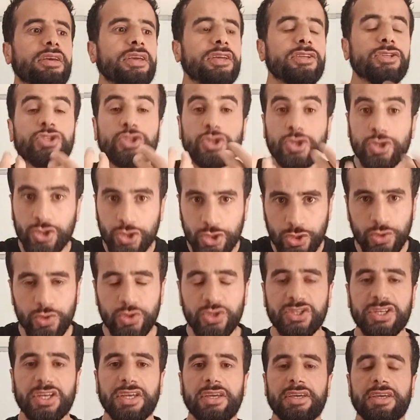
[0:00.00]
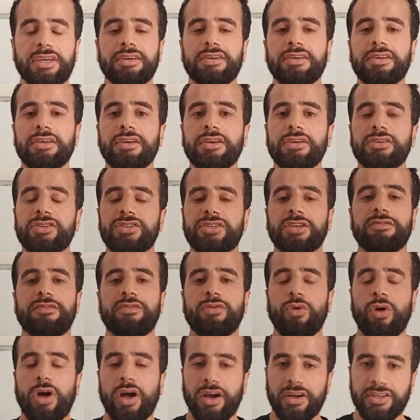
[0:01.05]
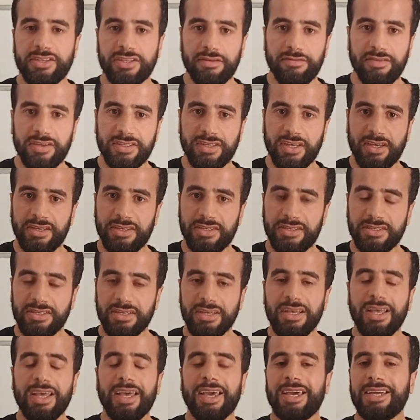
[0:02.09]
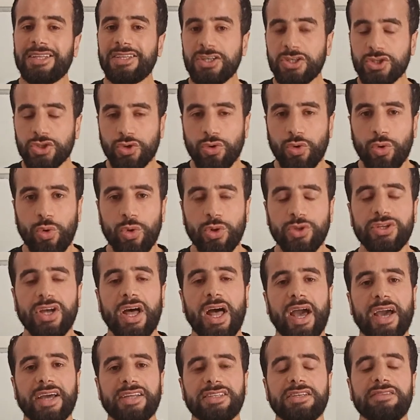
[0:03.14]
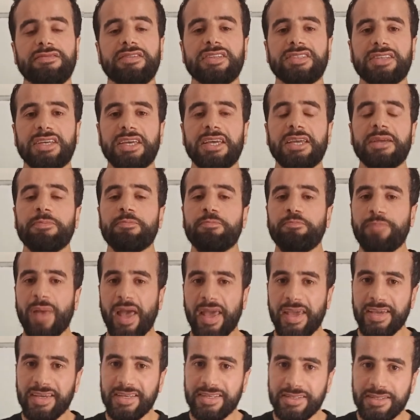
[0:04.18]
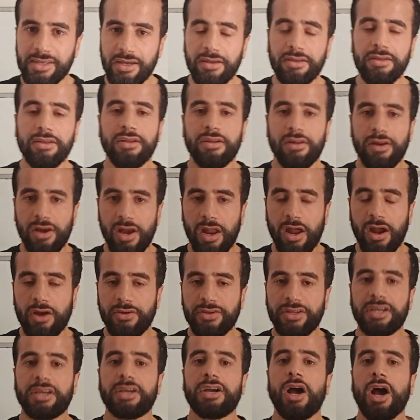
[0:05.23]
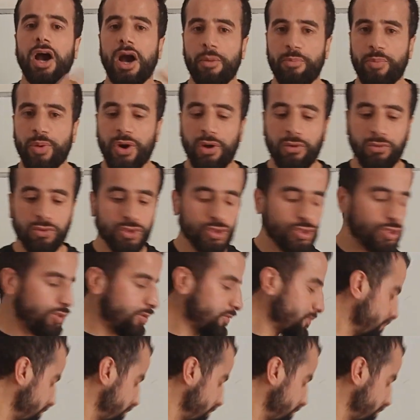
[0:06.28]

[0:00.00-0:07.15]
introducing several activities. It is called activity-based learning approach.